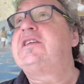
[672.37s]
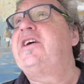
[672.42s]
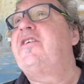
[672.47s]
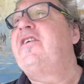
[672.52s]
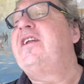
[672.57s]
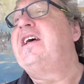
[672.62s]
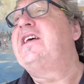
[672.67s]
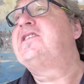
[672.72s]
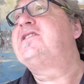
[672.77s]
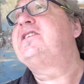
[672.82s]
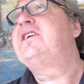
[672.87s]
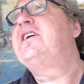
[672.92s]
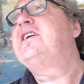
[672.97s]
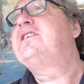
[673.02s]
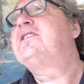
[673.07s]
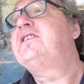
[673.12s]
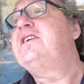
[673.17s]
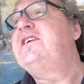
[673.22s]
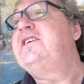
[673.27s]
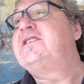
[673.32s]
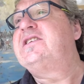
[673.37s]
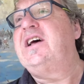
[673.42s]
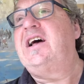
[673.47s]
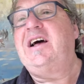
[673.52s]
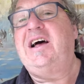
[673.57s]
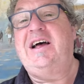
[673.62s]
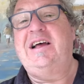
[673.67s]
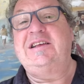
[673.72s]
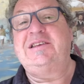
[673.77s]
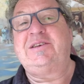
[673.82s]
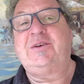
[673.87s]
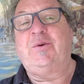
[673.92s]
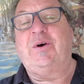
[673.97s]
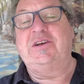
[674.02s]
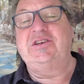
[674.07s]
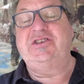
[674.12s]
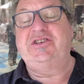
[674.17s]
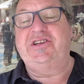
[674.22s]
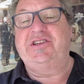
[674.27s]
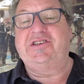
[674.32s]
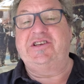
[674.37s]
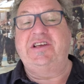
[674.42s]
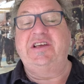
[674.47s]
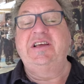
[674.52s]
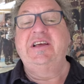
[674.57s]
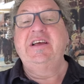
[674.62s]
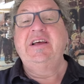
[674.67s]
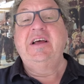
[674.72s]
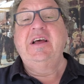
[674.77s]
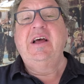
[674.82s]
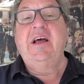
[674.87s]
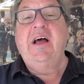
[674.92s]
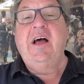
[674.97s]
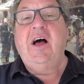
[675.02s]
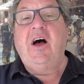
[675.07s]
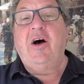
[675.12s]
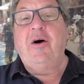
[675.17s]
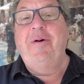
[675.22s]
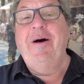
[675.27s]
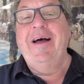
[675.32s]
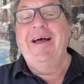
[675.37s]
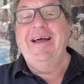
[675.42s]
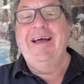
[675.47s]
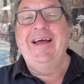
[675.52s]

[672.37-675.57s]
here in Essex is uh, it's quite shitty. Oh,